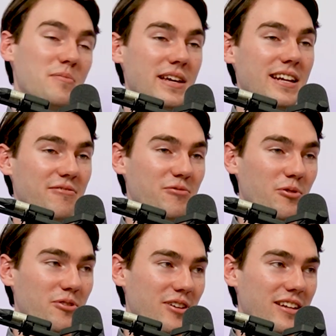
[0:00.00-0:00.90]
we meet at
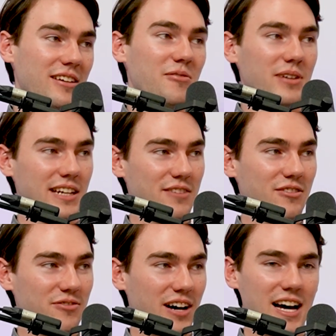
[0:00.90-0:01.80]
4:30, we leave
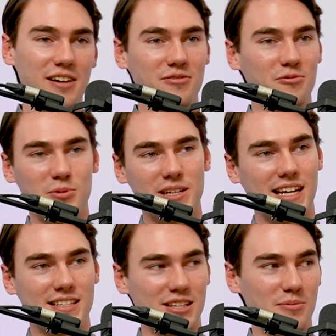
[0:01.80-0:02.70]
at 5, we
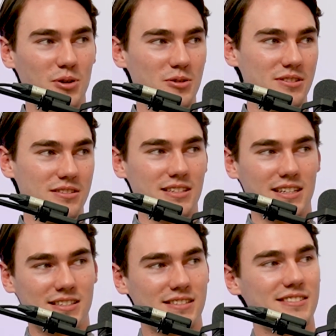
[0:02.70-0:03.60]
get to the boats at
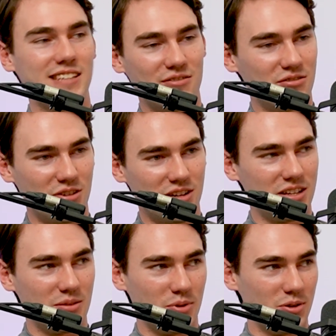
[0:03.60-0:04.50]
6,
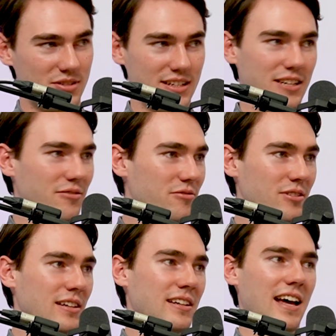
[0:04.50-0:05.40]
7:30 the boats leave
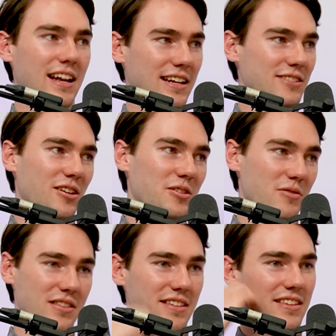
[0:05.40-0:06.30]
and like start
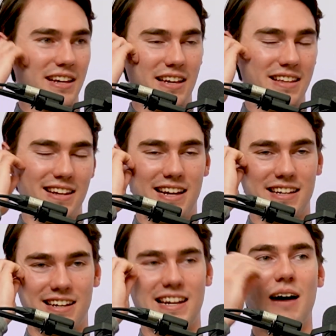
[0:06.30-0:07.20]
doing their thing. And then
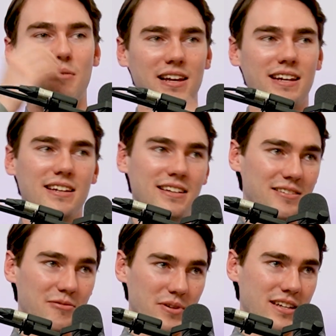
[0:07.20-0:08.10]
like an hour later,
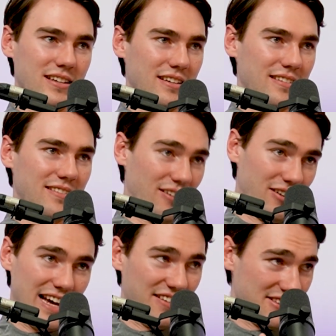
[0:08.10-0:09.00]
we
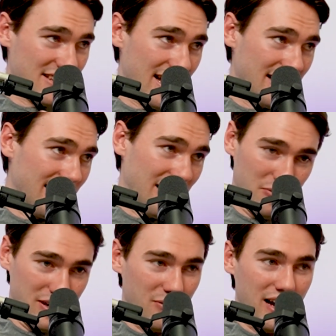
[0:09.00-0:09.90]
are down the Seine
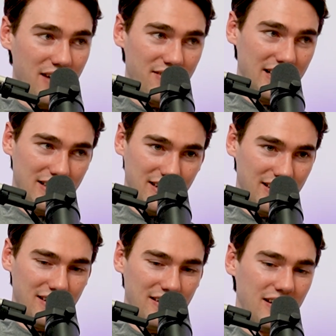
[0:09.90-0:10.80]
and we arrive at
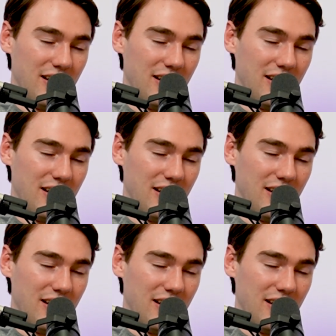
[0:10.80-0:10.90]
the...